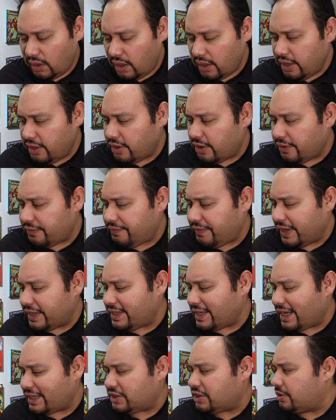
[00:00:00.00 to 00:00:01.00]
and they're a
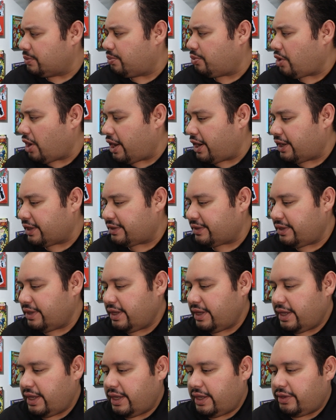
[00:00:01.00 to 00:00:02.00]
fantastic product.
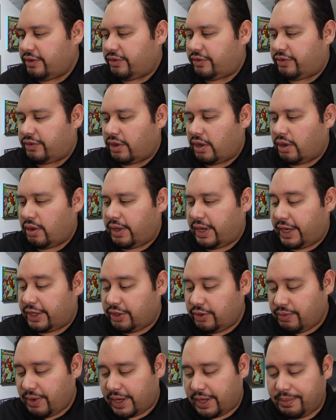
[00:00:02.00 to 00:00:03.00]
So, and I
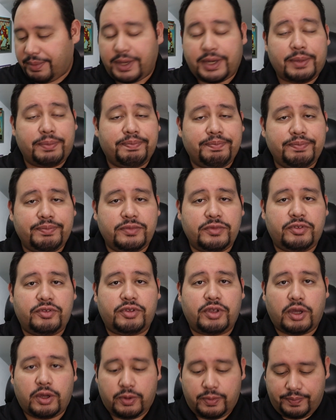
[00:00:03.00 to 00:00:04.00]
do recommend them.
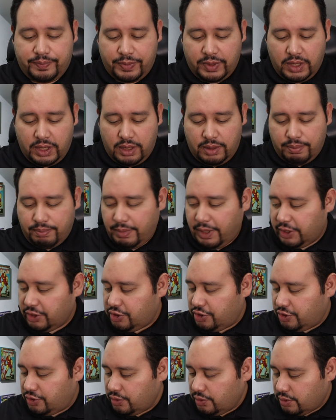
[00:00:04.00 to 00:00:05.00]
So make
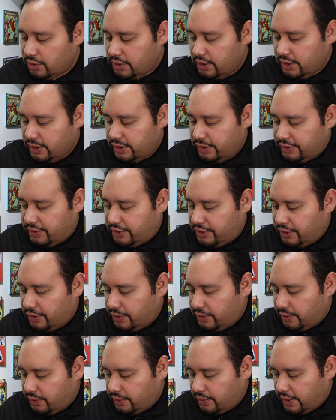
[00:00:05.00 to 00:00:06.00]
sure
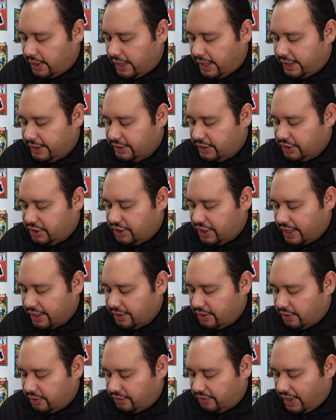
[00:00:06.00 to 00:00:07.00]
to
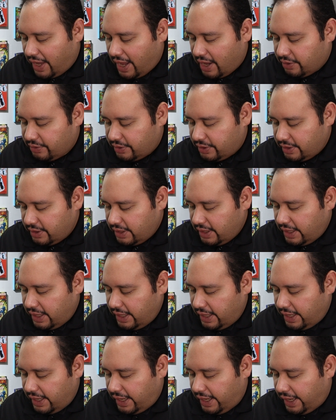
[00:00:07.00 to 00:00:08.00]
check those out,
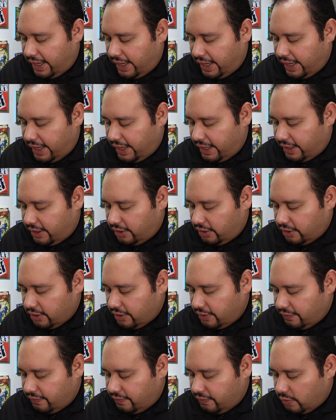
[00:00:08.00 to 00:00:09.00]
and
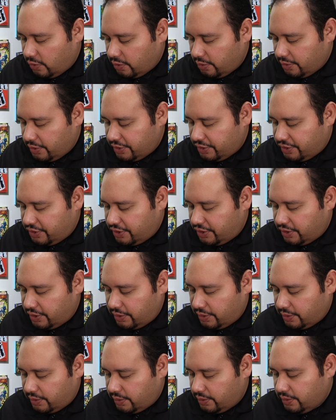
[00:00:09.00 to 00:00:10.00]
looking forward
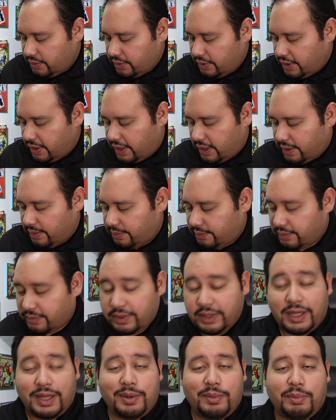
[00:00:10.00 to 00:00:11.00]
to
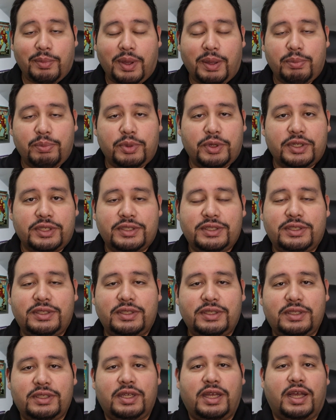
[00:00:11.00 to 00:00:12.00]
getting my
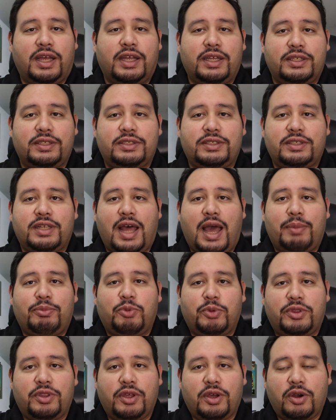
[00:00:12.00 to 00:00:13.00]
books
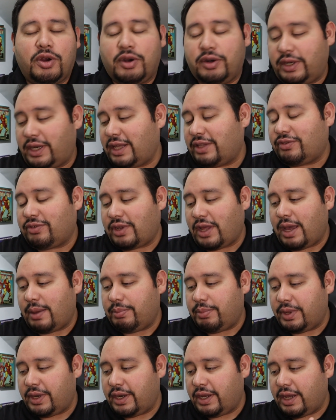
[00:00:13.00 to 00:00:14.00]
slabbed with not
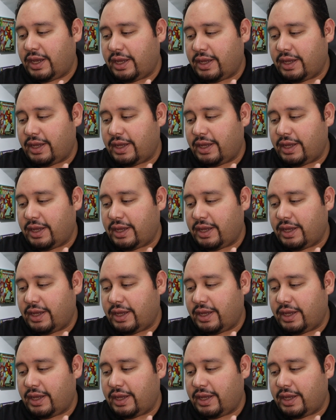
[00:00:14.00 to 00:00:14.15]
slabbed, but